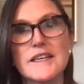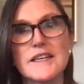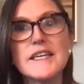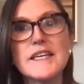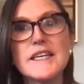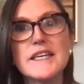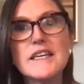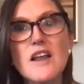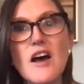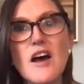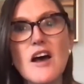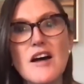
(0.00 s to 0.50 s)

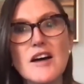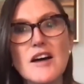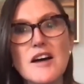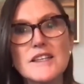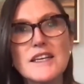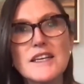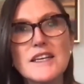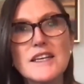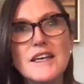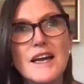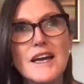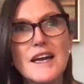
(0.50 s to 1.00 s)

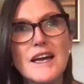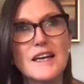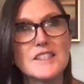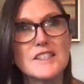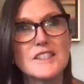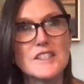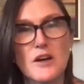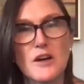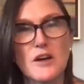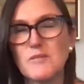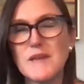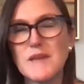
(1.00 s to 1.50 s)
Elon,
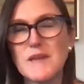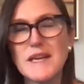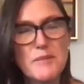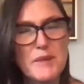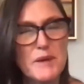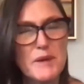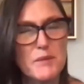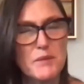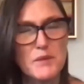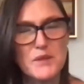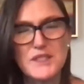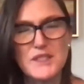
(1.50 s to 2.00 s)
you know,
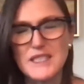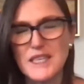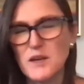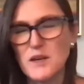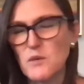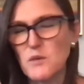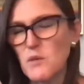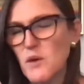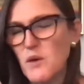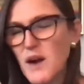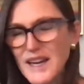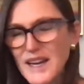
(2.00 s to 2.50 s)
many people were
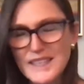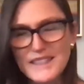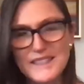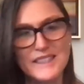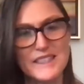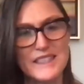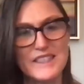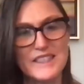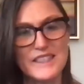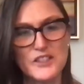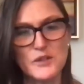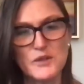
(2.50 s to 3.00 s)
saying, why
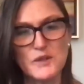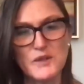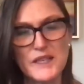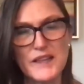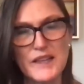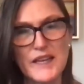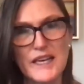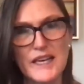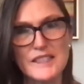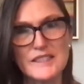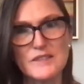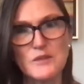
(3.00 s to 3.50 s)
is he
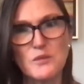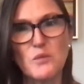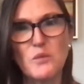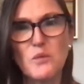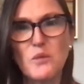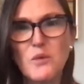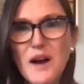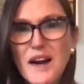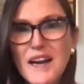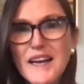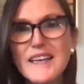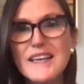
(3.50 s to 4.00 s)
doing that?
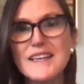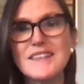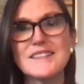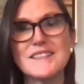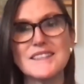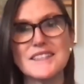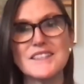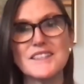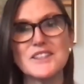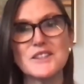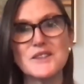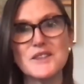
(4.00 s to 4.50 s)
Why
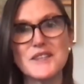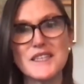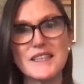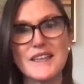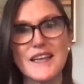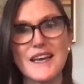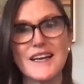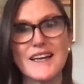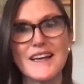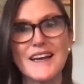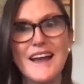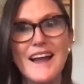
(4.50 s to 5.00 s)
is he doing
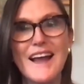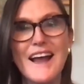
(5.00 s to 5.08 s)
that?